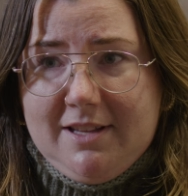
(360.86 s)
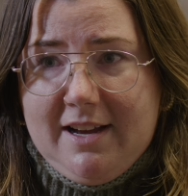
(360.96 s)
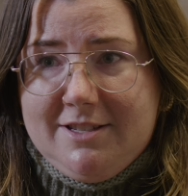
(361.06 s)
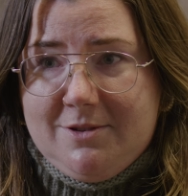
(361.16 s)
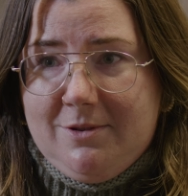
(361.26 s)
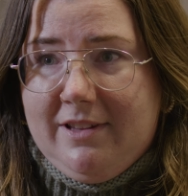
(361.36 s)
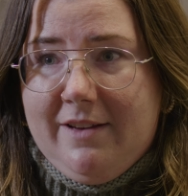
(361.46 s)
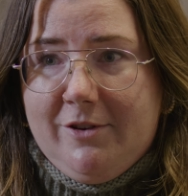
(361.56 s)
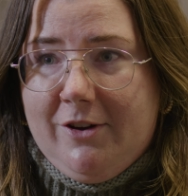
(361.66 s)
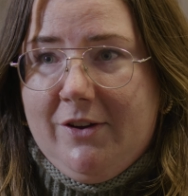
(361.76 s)
at the high school
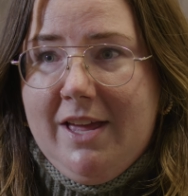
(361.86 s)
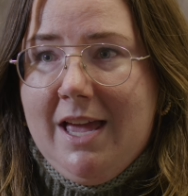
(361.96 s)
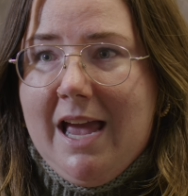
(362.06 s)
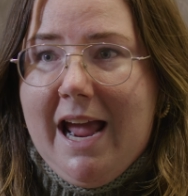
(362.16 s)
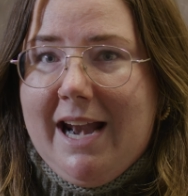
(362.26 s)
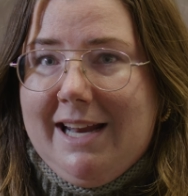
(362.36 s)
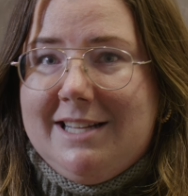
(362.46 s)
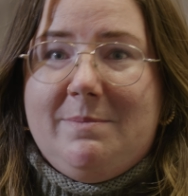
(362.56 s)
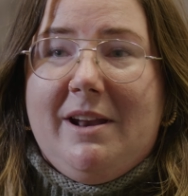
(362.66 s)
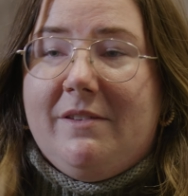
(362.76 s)
level, and it
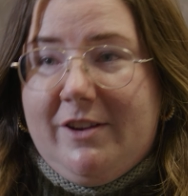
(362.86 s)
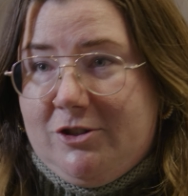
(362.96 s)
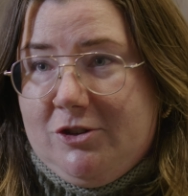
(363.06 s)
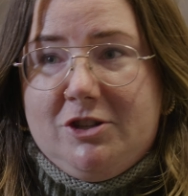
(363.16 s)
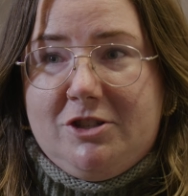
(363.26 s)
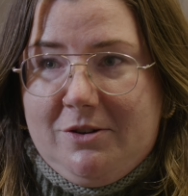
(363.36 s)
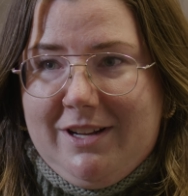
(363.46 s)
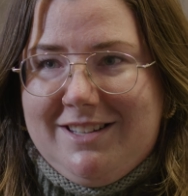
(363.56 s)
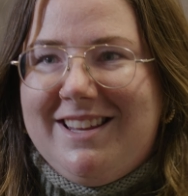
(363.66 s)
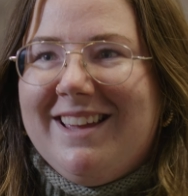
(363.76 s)
is beneficial to
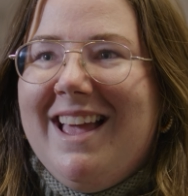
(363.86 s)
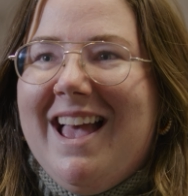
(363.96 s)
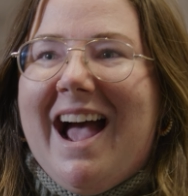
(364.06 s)
students. It is.